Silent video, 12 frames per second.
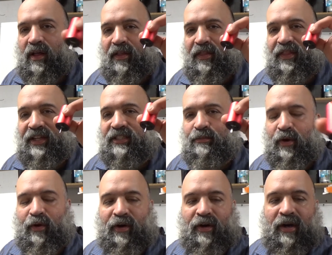this
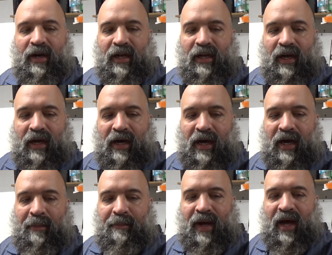motor.
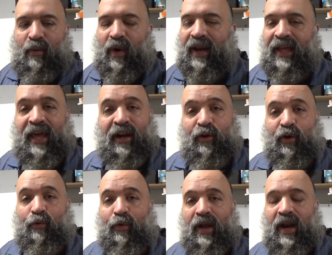I want to get a
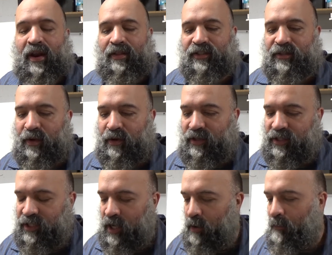good run out of this motor.
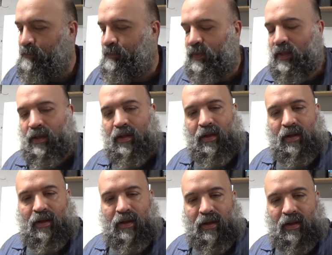So
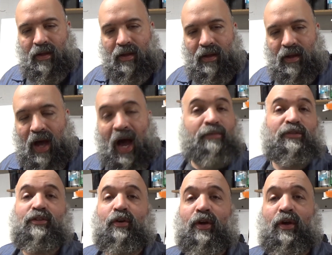I'm
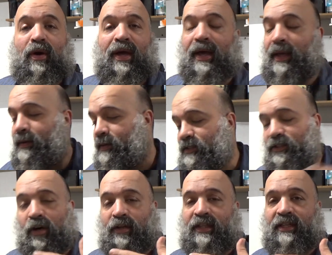just gonna go ahead,
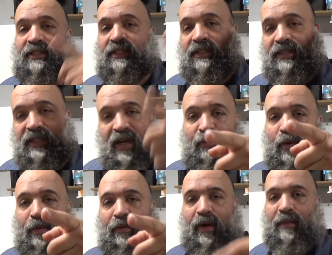start this, and we'll
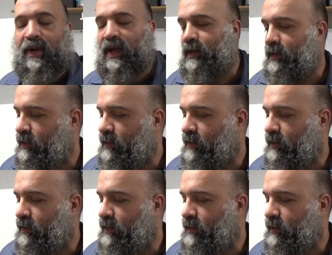be right back.